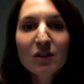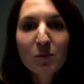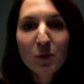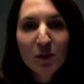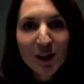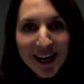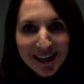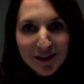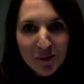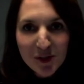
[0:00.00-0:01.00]
To put that
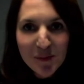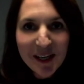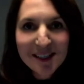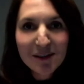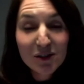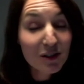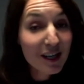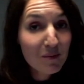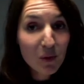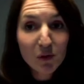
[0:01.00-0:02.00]
into perspective,
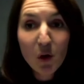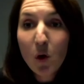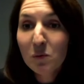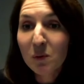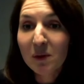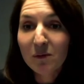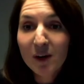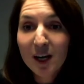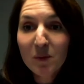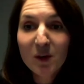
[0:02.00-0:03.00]
today most homes with a
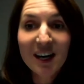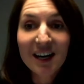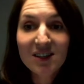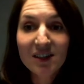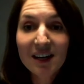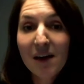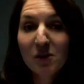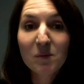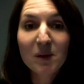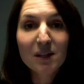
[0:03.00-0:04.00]
fiber connection have
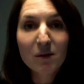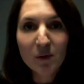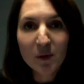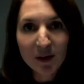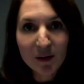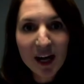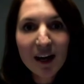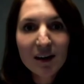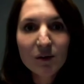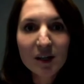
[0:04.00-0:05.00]
speeds of around
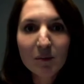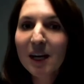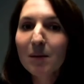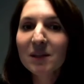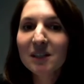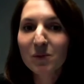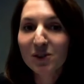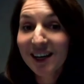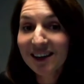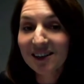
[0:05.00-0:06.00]
100 megabits per
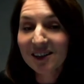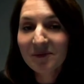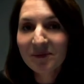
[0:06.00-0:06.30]
second.